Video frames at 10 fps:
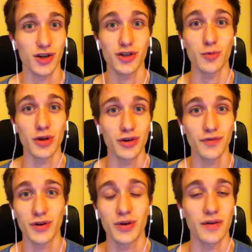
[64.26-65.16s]
are you will
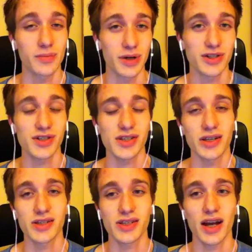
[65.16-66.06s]
if you don't have a budget set
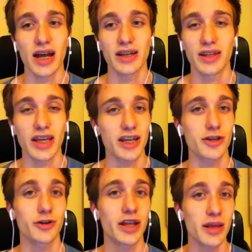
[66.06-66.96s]
aside, and then getting
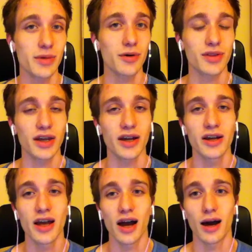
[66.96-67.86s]
your name out there,
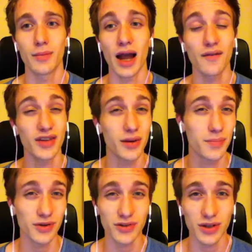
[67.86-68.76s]
having a
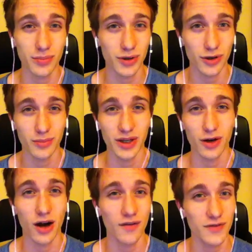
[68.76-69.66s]
building permit,
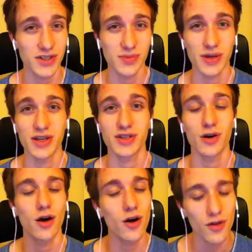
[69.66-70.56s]
office space,
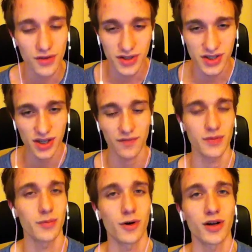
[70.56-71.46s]
all this stuff
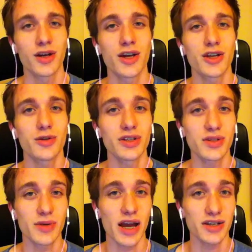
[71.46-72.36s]
and more. You need
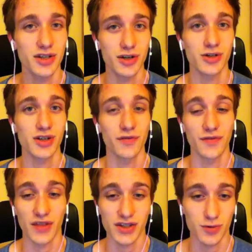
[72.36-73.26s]
to be asking yourself
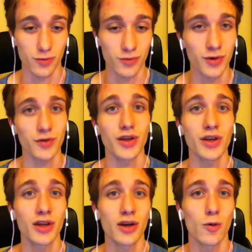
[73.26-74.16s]
if that's
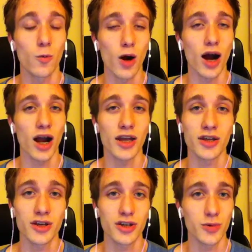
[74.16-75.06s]
really why
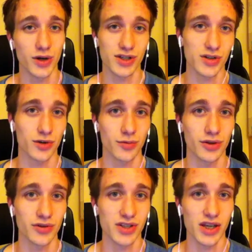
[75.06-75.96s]
you want to start a
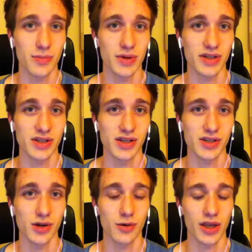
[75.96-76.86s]
real estate
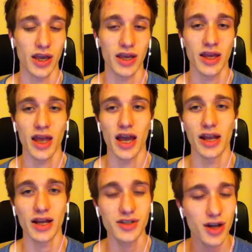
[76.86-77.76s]
business, okay? And
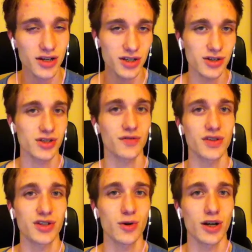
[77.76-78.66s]
as you're asking yourself
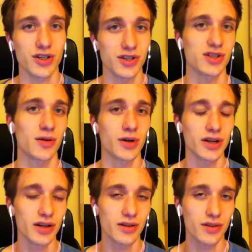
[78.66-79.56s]
these questions, I want
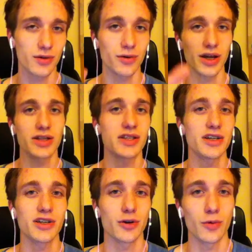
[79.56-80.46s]
to throw an
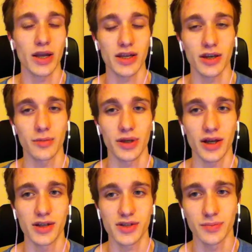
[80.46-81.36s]
idea your way here,
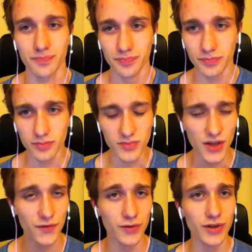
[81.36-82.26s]
because
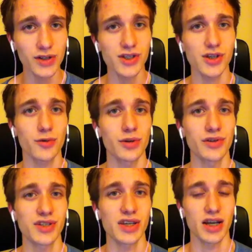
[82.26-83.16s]
if you're looking to start a real
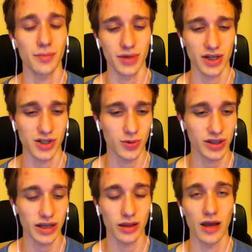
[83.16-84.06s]
estate company because you want
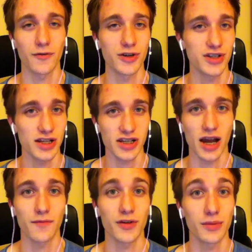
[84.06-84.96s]
that leverage, that
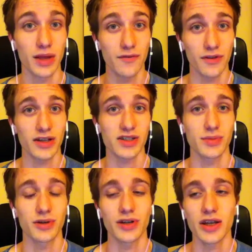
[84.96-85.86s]
time freedom, that
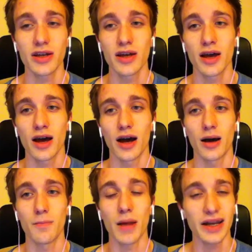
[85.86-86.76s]
flexibility,
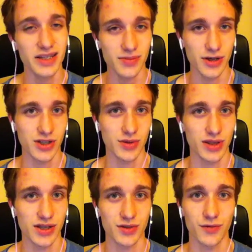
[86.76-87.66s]
my experience with
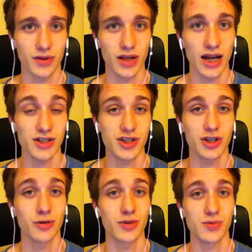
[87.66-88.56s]
this over the last
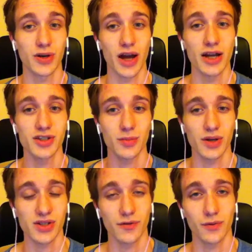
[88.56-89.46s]
year was when I took
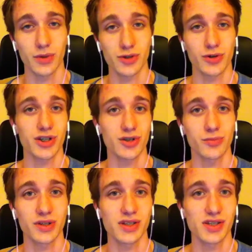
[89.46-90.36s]
myself from a traditional
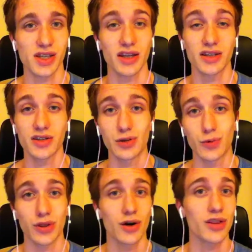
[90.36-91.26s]
business setting dealing
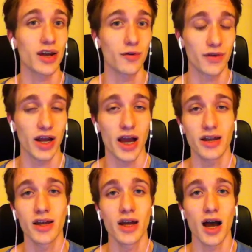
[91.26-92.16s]
with all that
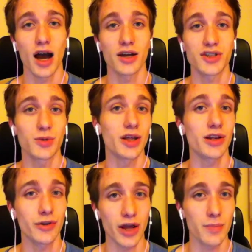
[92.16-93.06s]
overhead to an
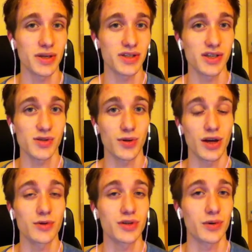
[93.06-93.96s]
internet business
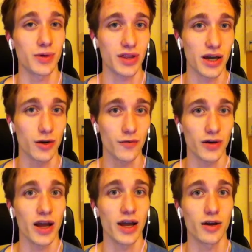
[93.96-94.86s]
without dealing with that
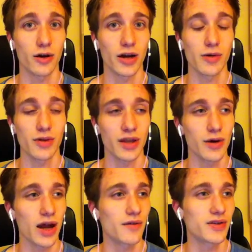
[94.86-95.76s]
overhead, all right,
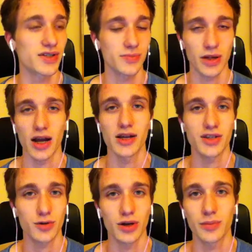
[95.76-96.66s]
without having supplies,
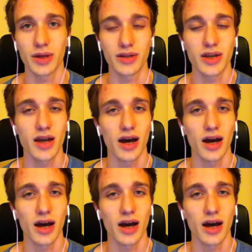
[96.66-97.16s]
equipment,